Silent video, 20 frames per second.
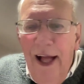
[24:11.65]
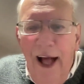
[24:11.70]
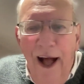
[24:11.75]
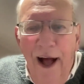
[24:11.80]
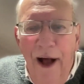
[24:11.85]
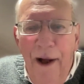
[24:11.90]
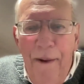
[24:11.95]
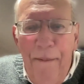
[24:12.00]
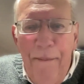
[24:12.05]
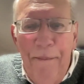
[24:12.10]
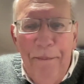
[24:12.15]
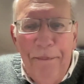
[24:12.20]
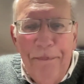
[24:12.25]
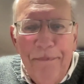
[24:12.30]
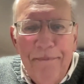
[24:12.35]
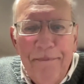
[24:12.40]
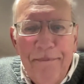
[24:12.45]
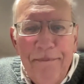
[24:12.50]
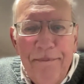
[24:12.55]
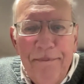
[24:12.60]
There'll
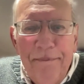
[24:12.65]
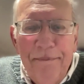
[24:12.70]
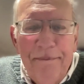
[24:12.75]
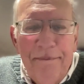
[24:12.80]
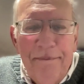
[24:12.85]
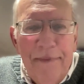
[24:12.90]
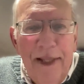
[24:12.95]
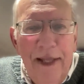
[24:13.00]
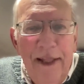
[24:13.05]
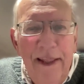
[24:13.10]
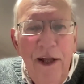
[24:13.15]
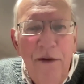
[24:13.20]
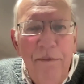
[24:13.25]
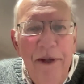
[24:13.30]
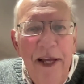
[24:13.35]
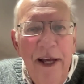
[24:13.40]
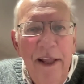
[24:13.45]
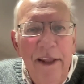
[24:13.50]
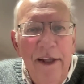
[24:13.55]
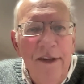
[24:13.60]

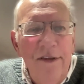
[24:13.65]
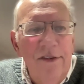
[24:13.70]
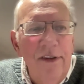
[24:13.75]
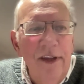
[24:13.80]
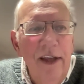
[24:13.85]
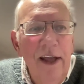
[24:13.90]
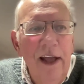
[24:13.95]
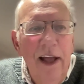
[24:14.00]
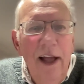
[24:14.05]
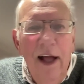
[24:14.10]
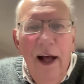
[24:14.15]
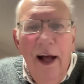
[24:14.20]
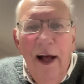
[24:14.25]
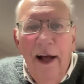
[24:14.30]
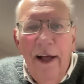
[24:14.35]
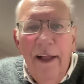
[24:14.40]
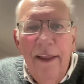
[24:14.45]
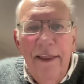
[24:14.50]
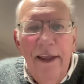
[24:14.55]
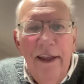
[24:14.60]
be others.
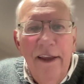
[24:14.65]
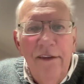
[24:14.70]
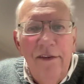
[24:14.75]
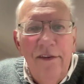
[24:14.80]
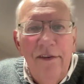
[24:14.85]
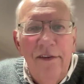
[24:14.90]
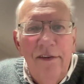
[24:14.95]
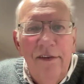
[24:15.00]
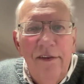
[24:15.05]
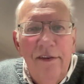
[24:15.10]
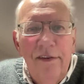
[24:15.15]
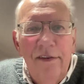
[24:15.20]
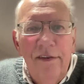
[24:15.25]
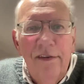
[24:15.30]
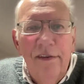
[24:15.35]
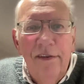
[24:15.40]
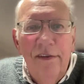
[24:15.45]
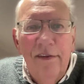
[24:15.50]
There's